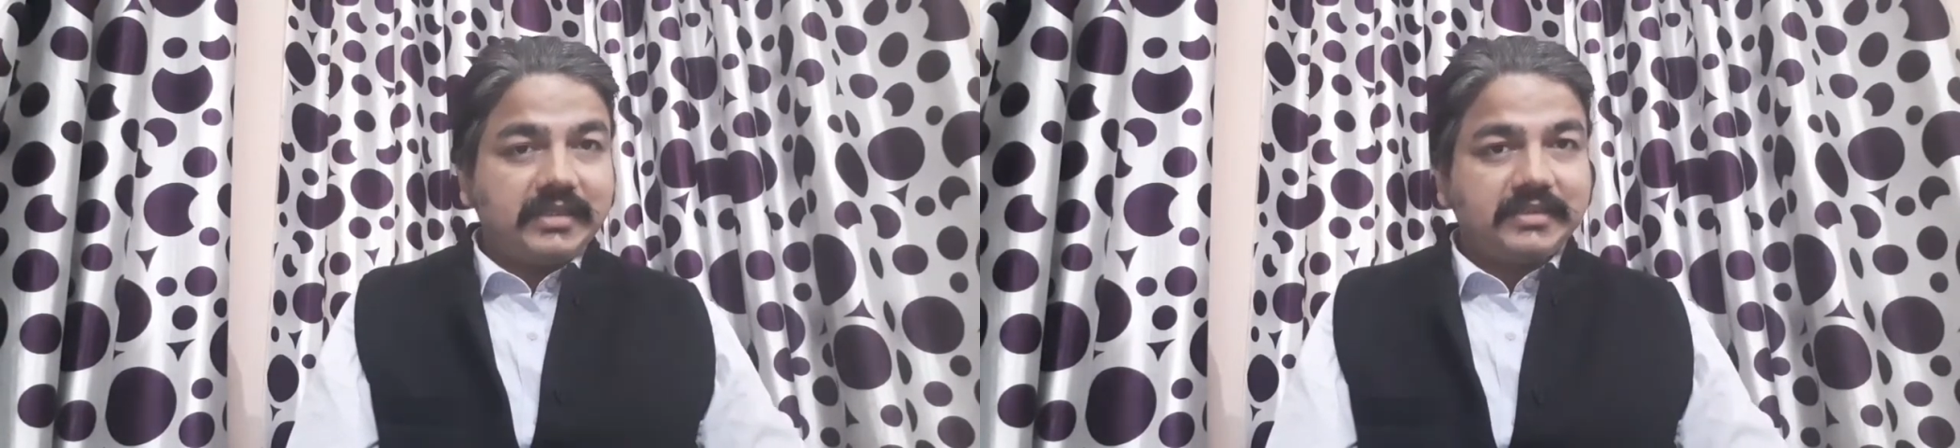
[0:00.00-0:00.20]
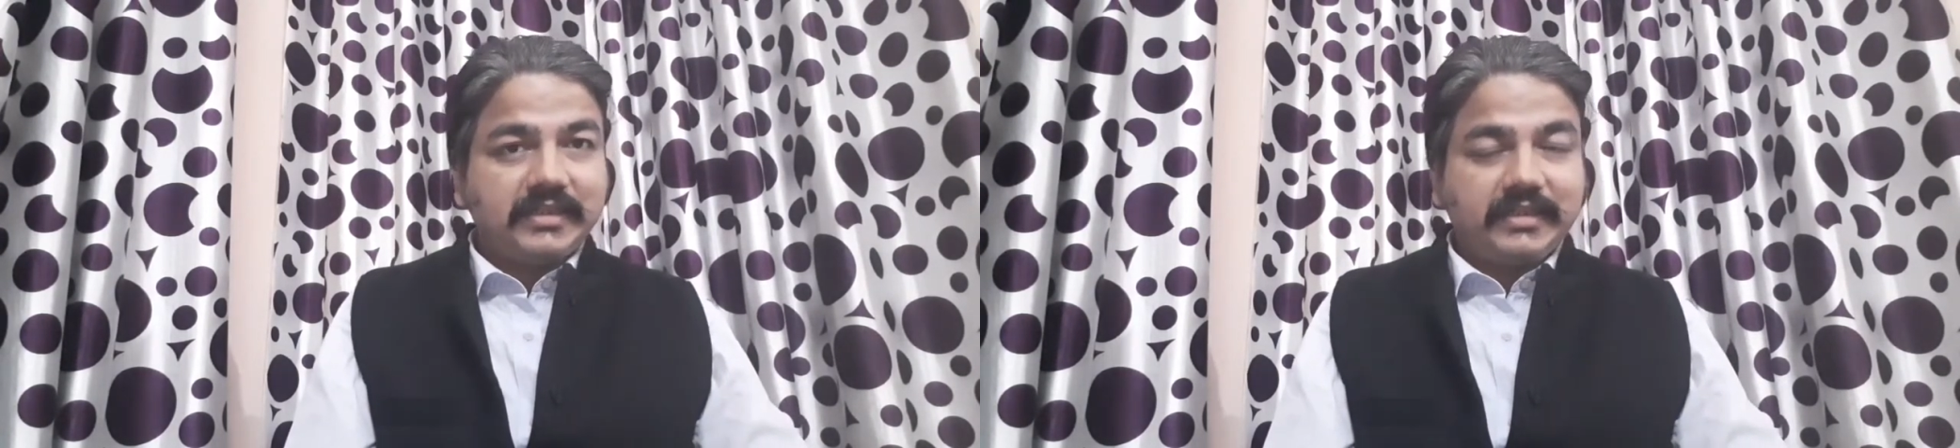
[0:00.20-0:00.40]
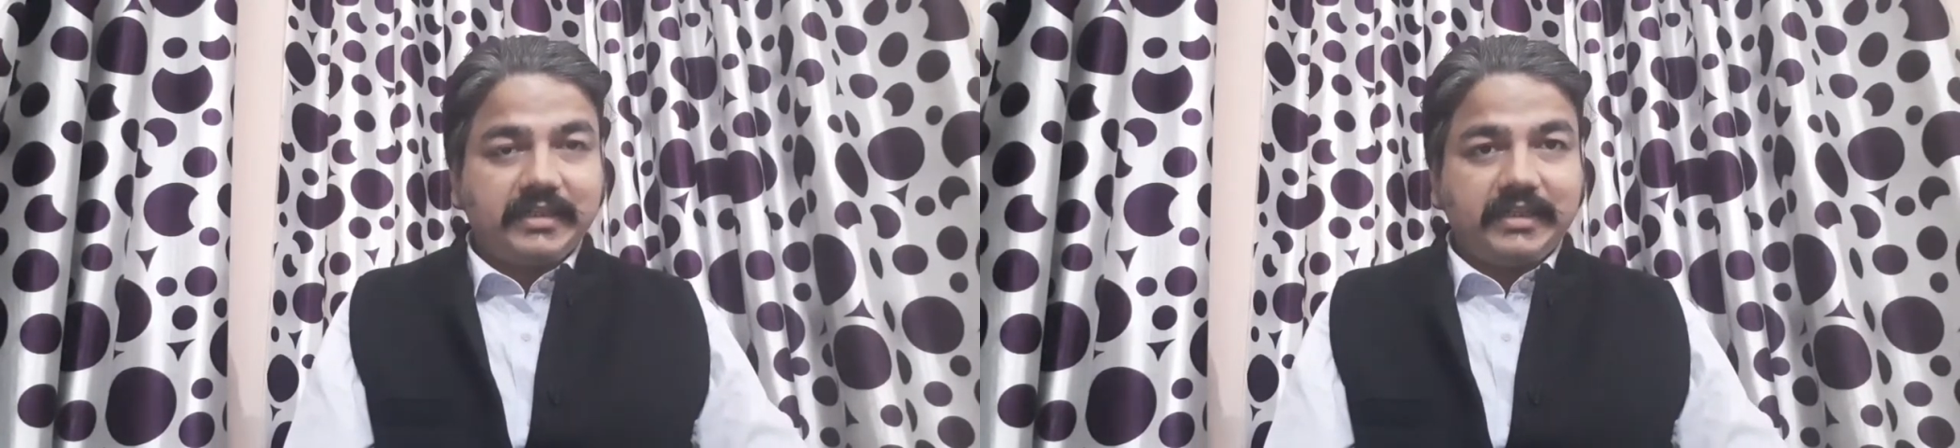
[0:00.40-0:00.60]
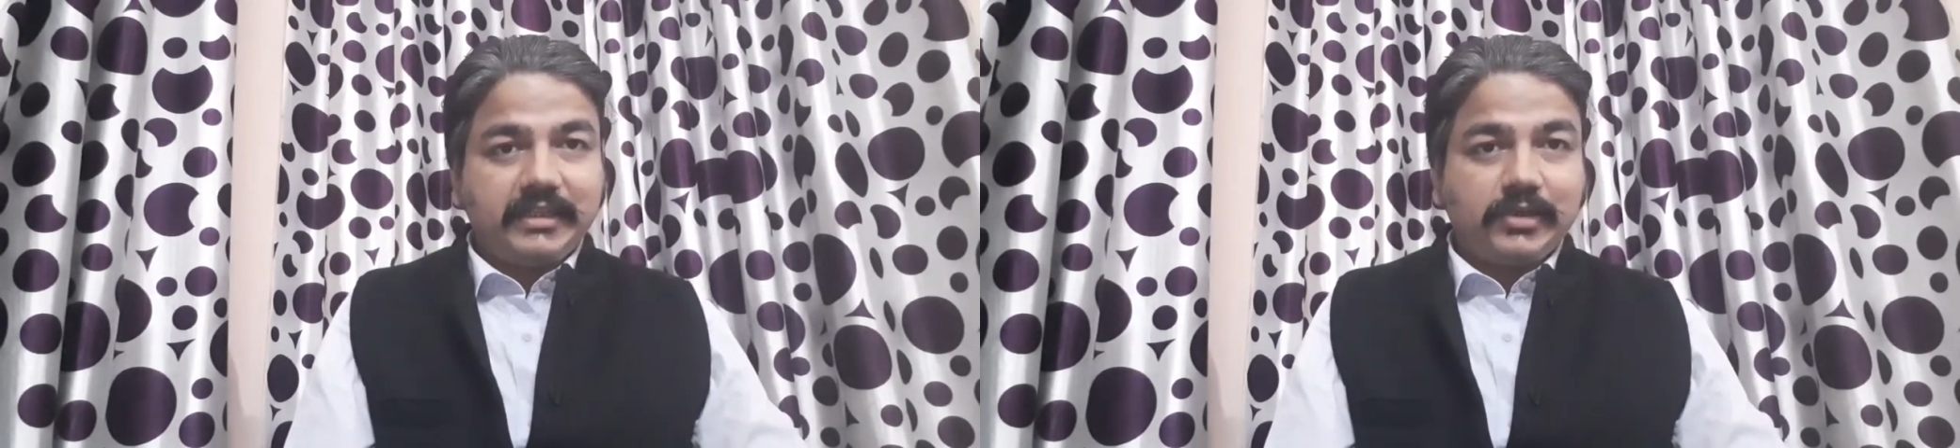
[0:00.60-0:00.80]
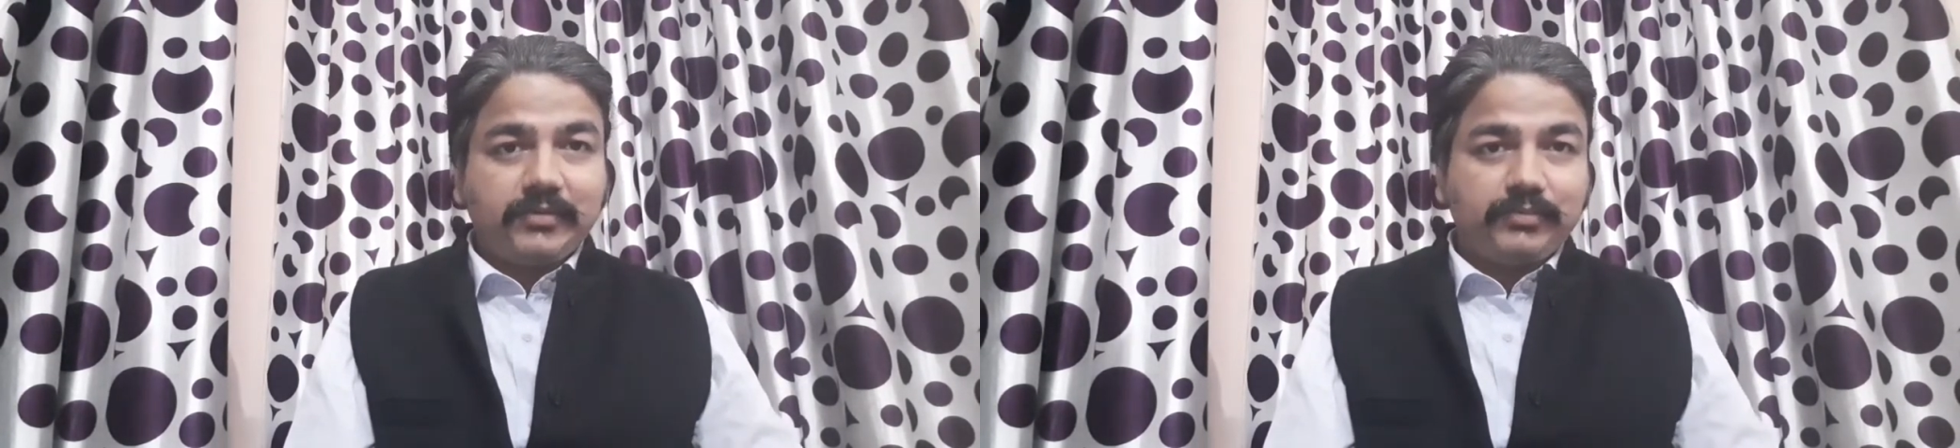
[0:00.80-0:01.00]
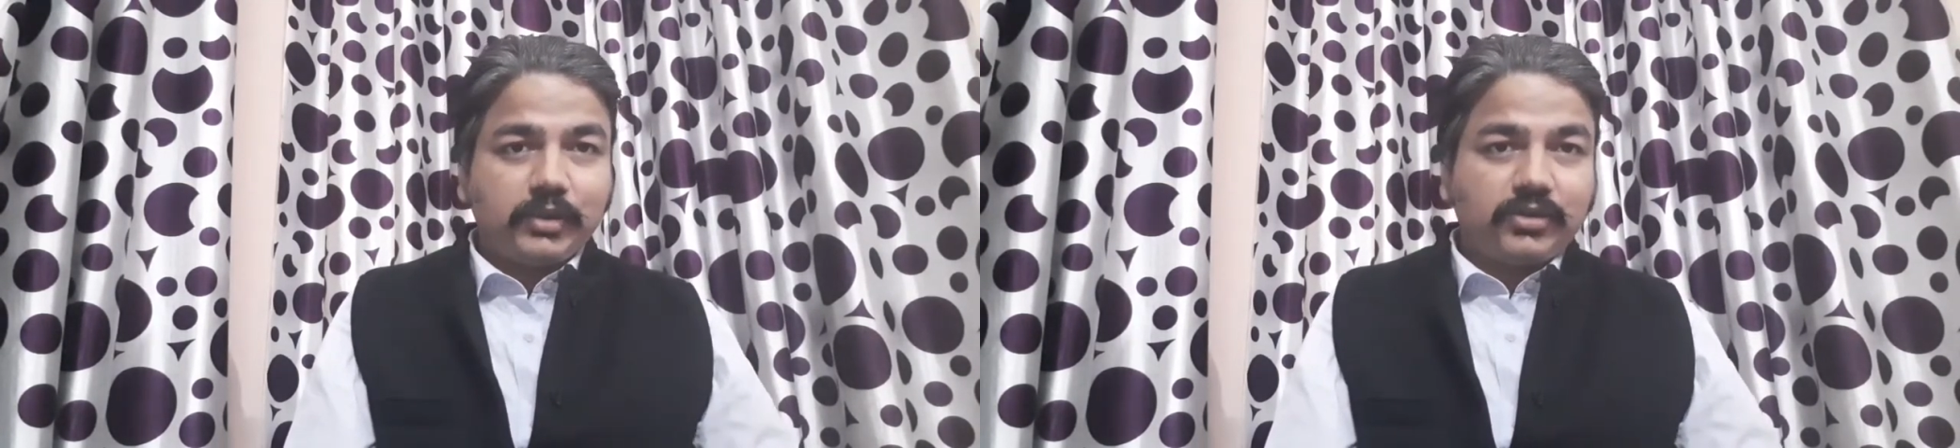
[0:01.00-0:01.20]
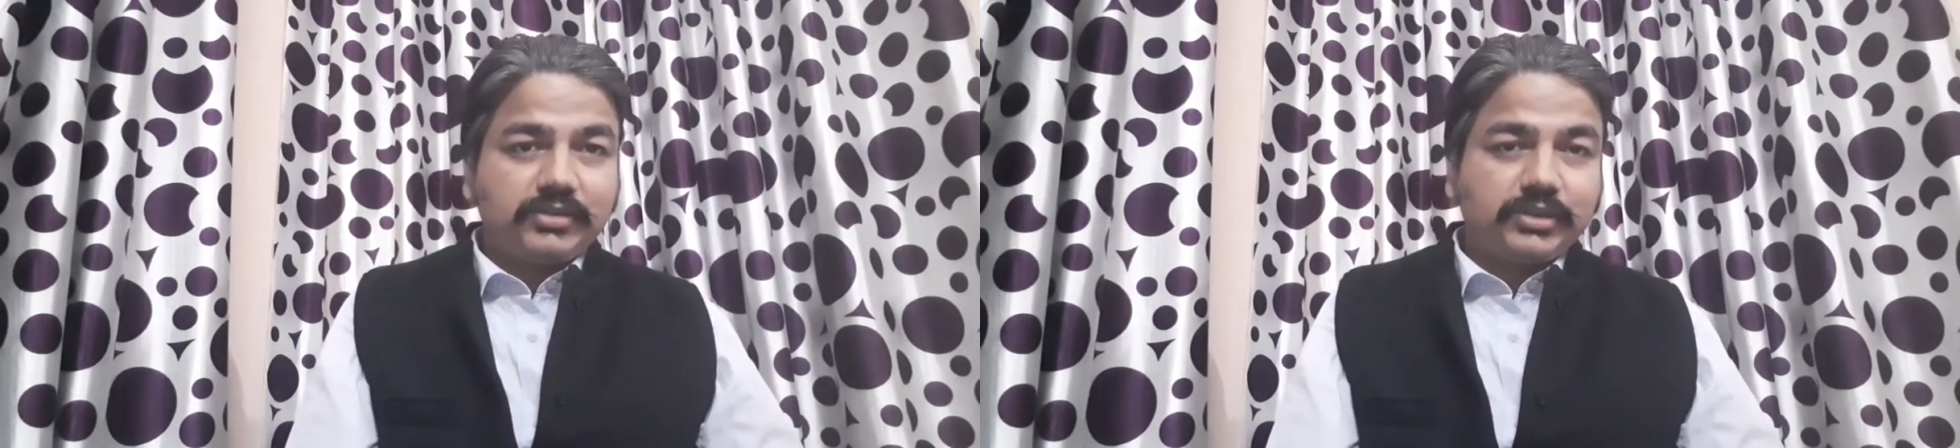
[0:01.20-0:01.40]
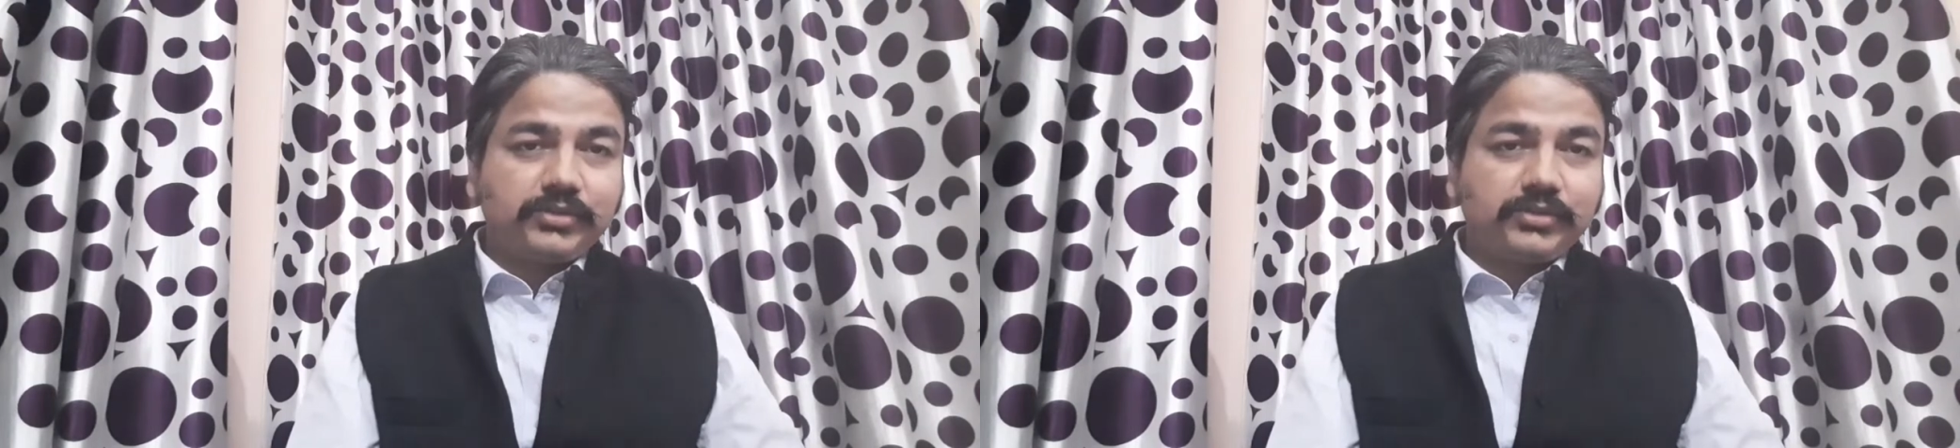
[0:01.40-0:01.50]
uncertainty of because